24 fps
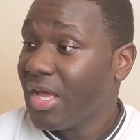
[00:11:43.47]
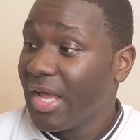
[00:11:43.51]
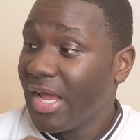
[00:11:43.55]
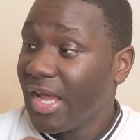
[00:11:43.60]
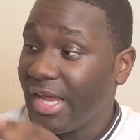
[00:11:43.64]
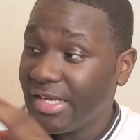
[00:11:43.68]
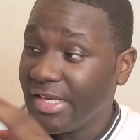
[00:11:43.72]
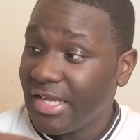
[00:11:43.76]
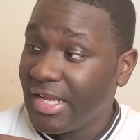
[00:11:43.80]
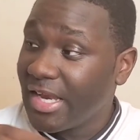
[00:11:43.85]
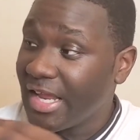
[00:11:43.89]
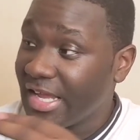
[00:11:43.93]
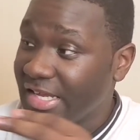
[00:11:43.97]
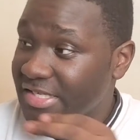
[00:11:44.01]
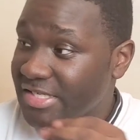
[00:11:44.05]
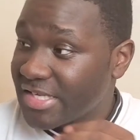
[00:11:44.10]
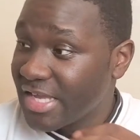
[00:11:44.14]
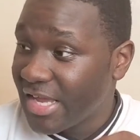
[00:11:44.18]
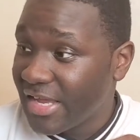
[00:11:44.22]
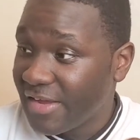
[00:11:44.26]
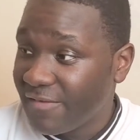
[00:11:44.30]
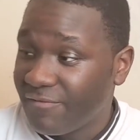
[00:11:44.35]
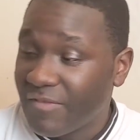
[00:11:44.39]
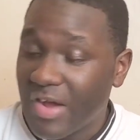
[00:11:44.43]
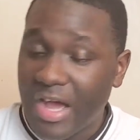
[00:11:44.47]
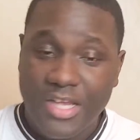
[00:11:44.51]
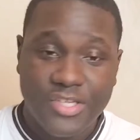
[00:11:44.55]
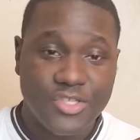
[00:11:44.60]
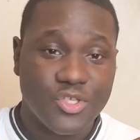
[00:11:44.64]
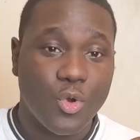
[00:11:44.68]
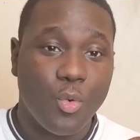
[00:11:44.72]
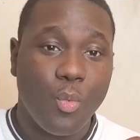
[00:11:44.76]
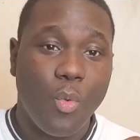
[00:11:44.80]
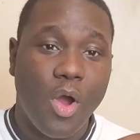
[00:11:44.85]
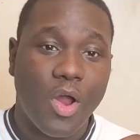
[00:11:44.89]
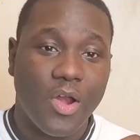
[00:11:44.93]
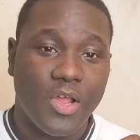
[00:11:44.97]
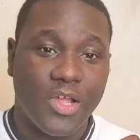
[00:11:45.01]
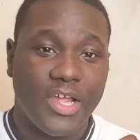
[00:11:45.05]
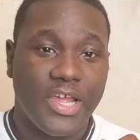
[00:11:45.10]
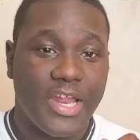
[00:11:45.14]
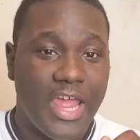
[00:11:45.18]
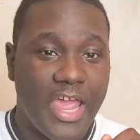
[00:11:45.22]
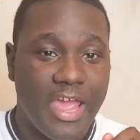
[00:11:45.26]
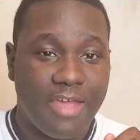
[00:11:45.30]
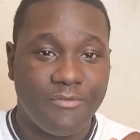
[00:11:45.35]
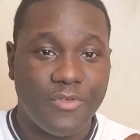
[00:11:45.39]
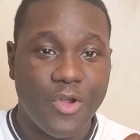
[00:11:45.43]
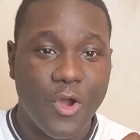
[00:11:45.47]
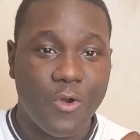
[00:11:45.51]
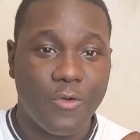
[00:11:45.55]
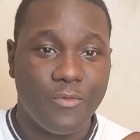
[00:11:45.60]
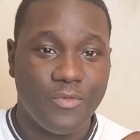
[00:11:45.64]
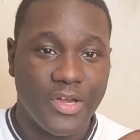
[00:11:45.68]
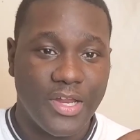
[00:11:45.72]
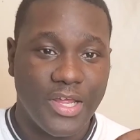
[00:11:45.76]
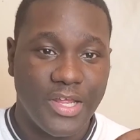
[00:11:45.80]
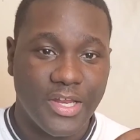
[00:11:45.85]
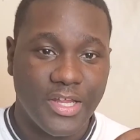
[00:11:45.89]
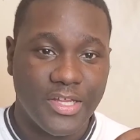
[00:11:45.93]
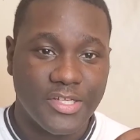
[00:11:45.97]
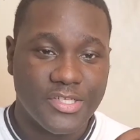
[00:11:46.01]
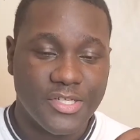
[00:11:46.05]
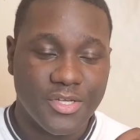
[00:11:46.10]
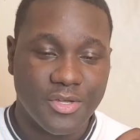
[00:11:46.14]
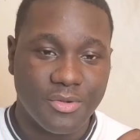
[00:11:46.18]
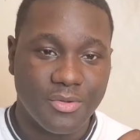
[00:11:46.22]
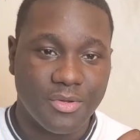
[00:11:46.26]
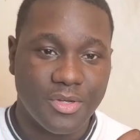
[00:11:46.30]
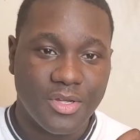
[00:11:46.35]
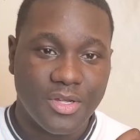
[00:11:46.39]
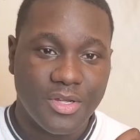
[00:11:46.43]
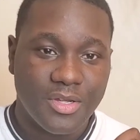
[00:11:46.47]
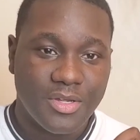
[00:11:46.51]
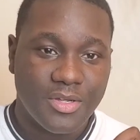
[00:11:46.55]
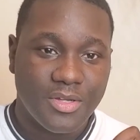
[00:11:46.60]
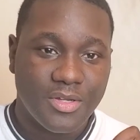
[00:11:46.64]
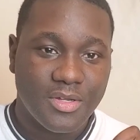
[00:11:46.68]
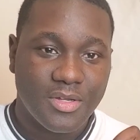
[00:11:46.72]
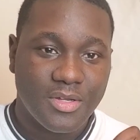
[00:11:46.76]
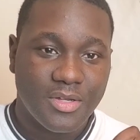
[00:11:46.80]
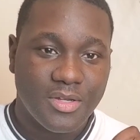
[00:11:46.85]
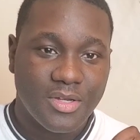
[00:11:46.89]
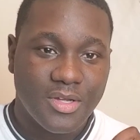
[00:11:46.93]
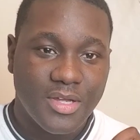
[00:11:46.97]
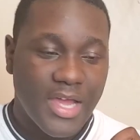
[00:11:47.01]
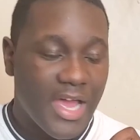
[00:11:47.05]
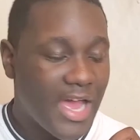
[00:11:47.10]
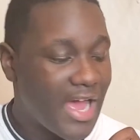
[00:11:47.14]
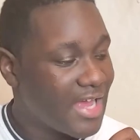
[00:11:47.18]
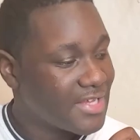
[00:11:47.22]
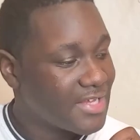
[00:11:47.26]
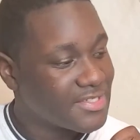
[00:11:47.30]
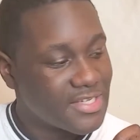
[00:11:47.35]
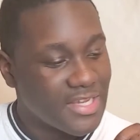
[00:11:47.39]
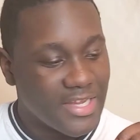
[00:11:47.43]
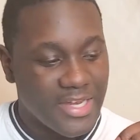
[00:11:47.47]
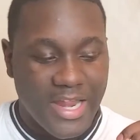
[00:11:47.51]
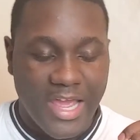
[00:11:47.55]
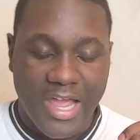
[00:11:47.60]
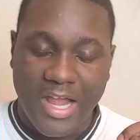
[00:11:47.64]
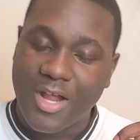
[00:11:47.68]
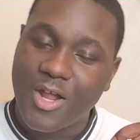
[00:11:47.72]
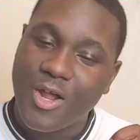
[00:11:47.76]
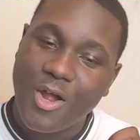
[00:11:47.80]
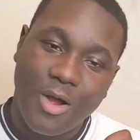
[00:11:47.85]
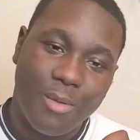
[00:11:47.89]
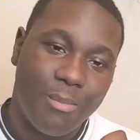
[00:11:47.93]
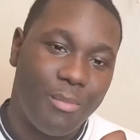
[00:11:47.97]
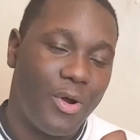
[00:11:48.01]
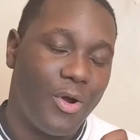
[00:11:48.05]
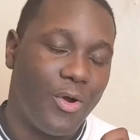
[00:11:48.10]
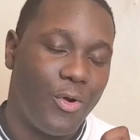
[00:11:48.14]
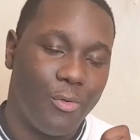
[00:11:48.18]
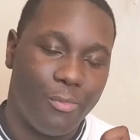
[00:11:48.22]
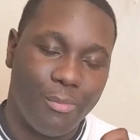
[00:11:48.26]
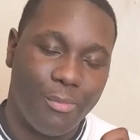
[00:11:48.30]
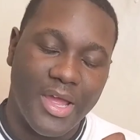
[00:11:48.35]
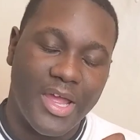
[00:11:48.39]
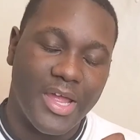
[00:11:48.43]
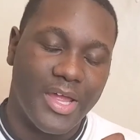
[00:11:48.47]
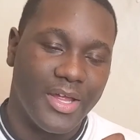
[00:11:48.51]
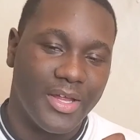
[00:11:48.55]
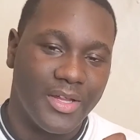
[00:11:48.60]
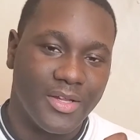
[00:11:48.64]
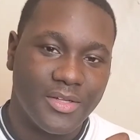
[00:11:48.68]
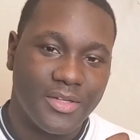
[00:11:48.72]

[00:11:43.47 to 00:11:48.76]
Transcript: And then they said fossil water could have COVID in it too. I said, now come on, man.